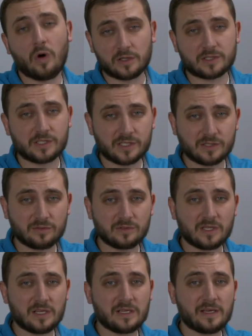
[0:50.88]
WALTR 2,
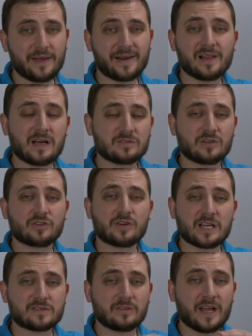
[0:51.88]
and it allows you to
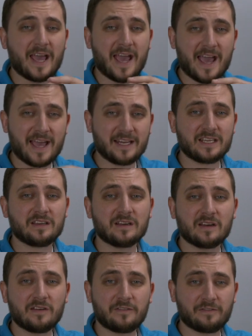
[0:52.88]
transfer any
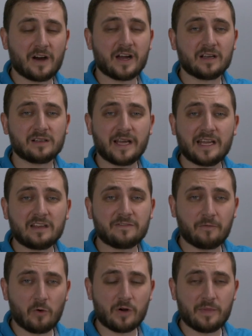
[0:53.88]
file, any
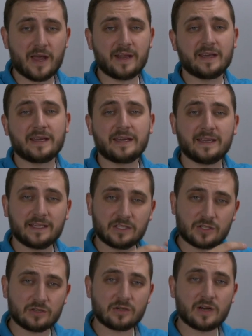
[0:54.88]
format
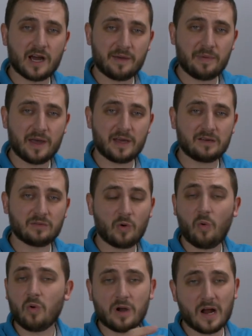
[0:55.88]
into your iPad
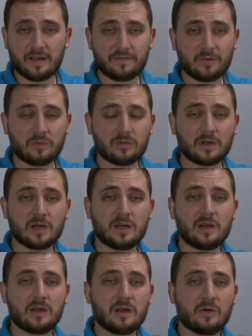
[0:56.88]
or iPhone
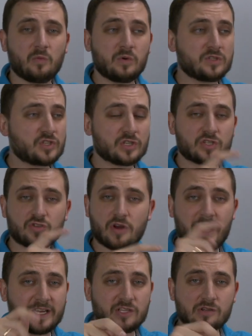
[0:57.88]
with just drag and